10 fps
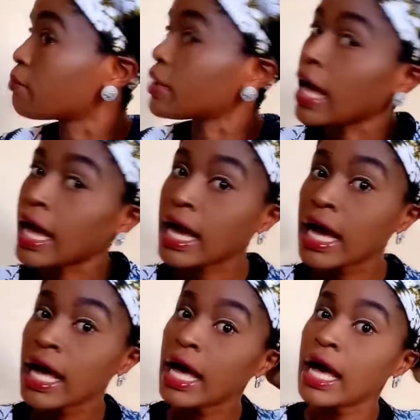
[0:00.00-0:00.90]
black.
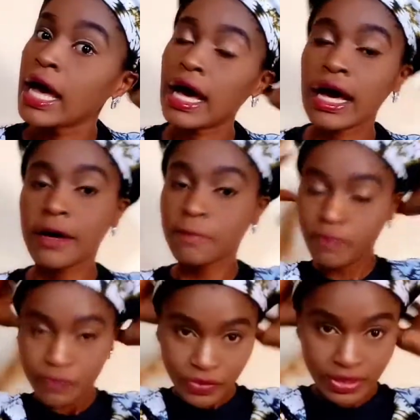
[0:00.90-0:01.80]

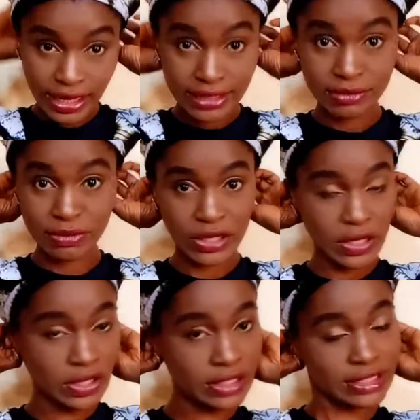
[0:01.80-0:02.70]
That's
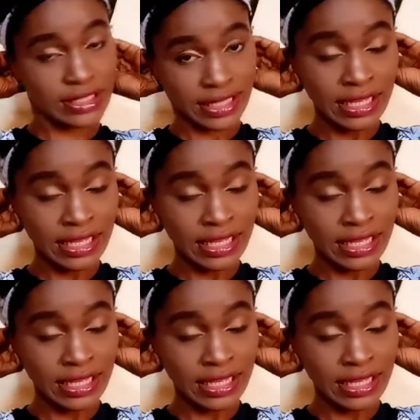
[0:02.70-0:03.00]
because